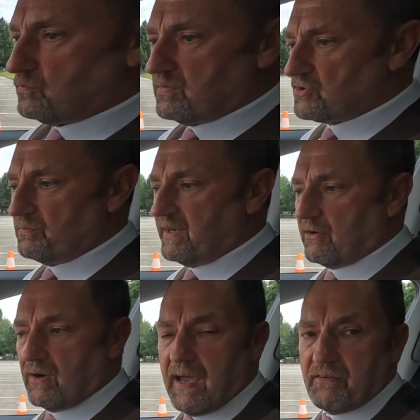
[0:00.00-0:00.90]
something
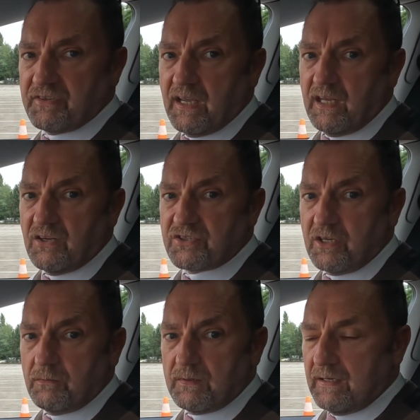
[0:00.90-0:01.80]
I'm going to have to get used
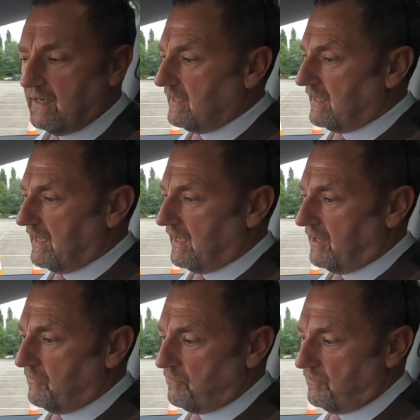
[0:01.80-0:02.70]
to.
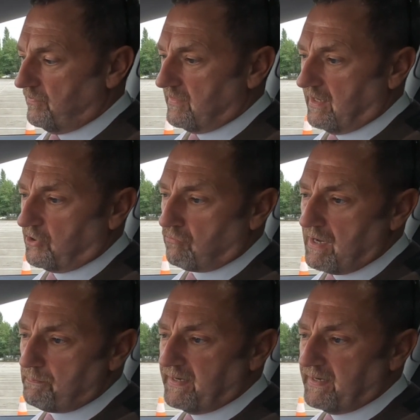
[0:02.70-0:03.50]
A great big